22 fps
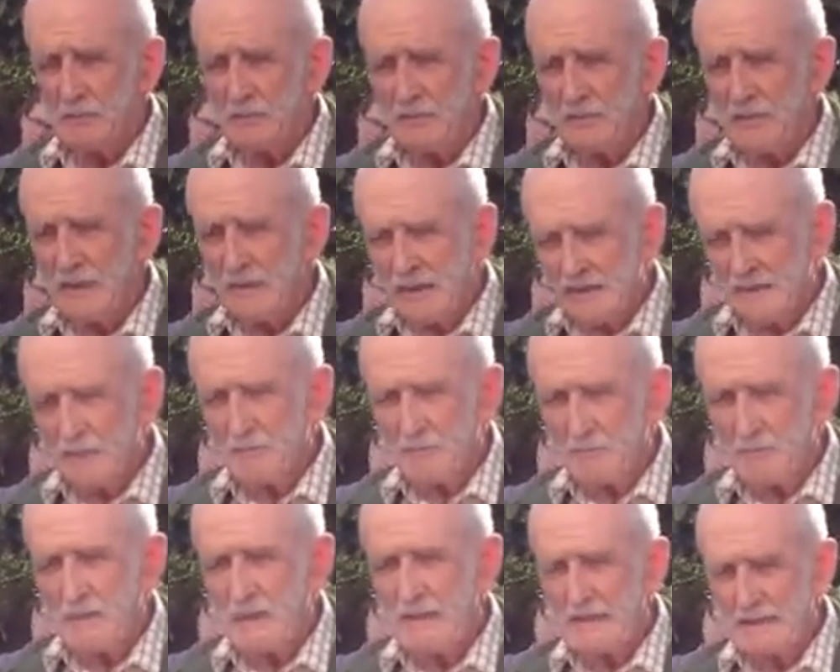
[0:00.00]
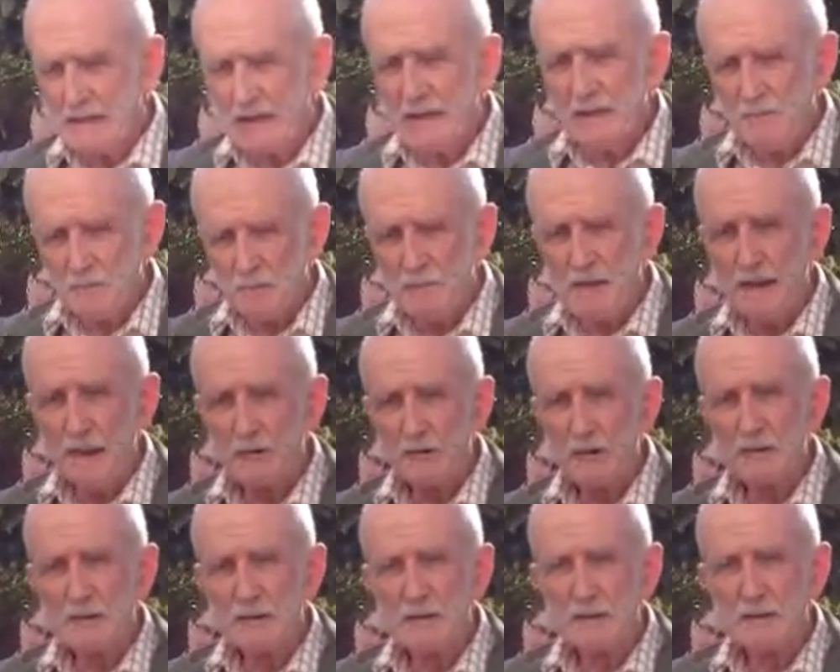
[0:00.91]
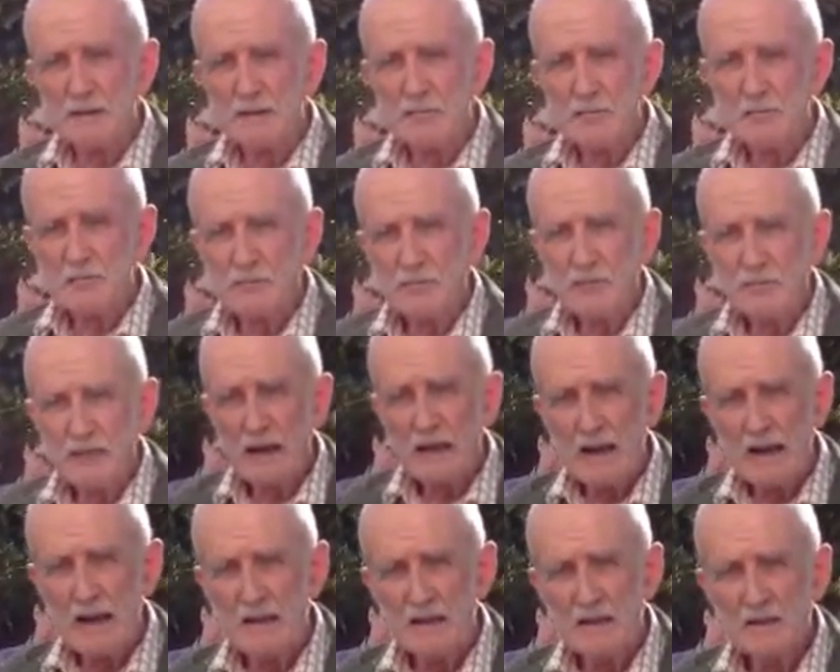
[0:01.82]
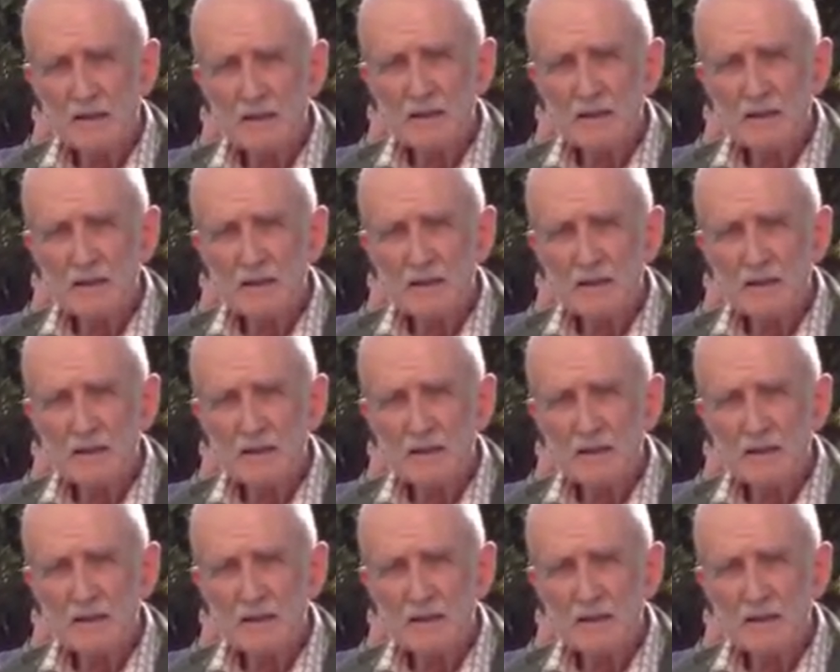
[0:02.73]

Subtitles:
they get married, and,